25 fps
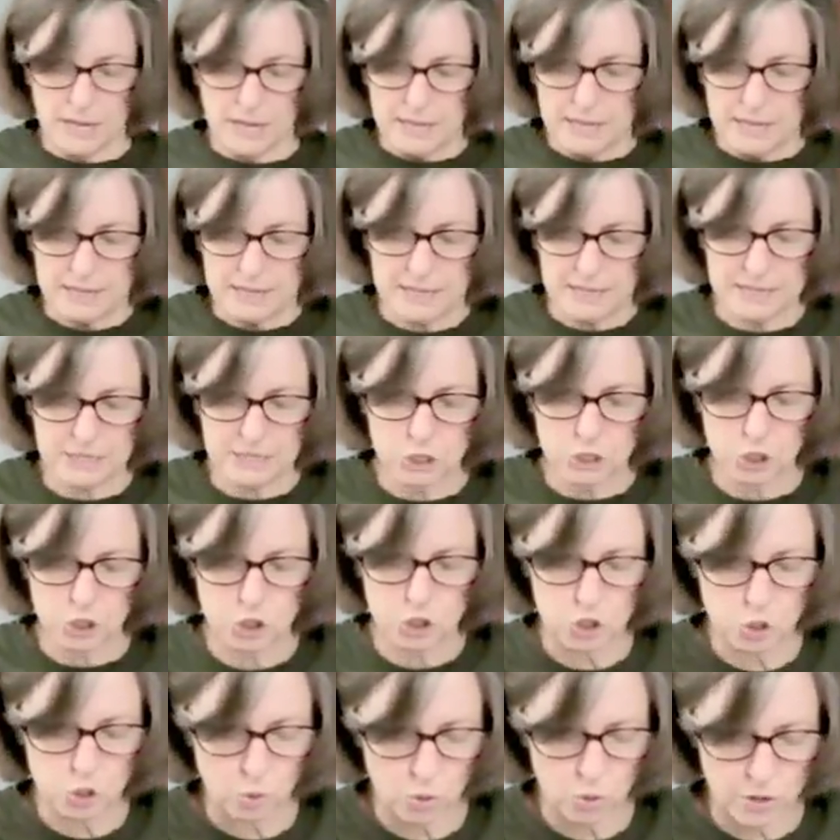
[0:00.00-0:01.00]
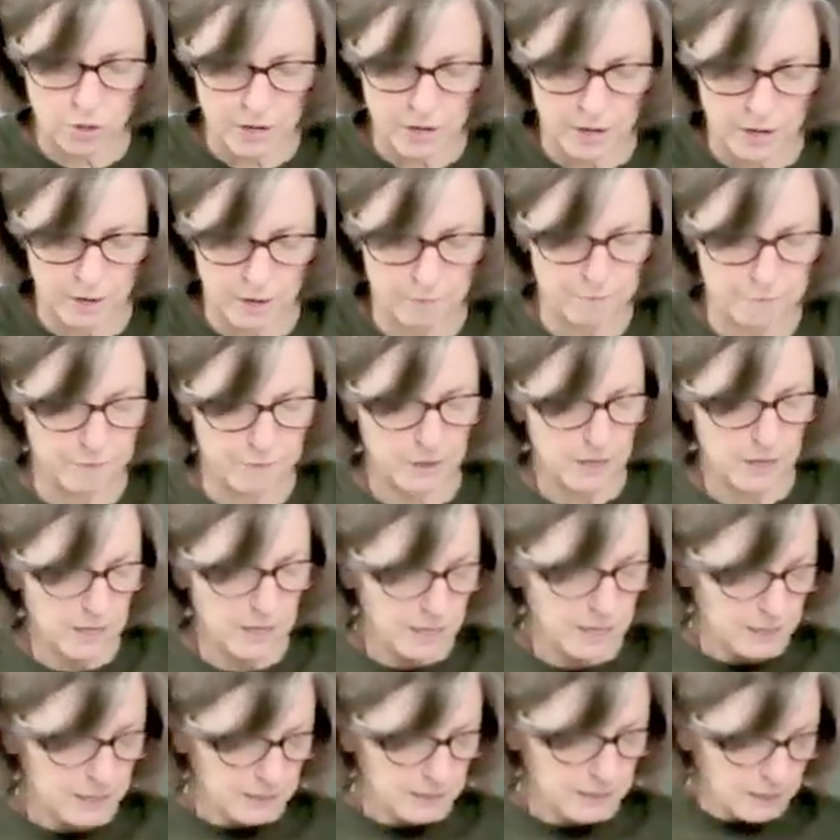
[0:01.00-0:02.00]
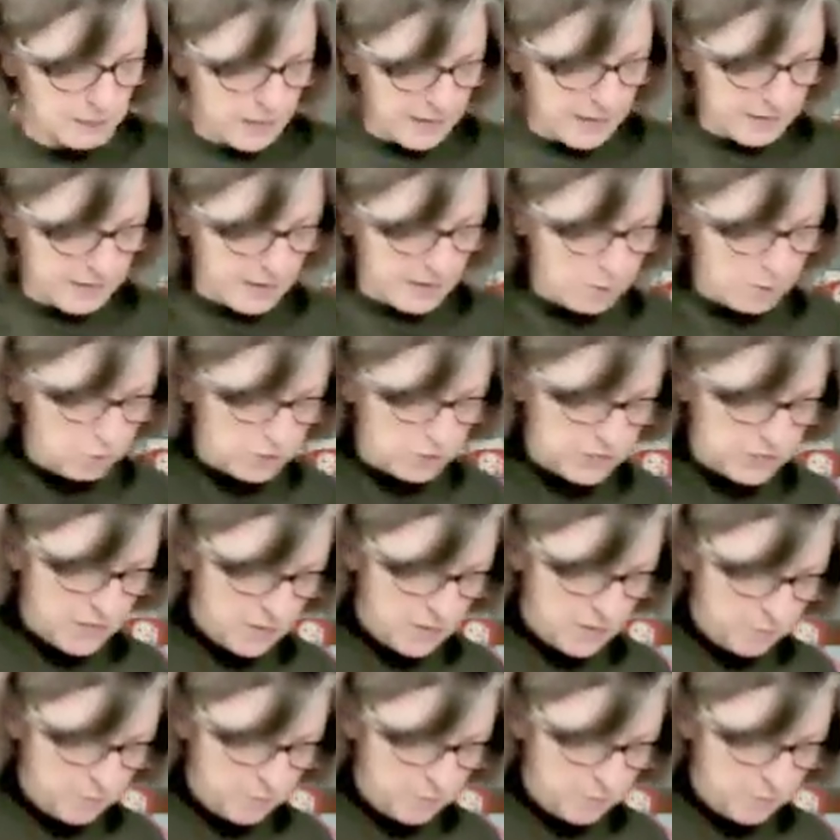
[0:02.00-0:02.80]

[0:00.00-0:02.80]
that is sort of like I was saying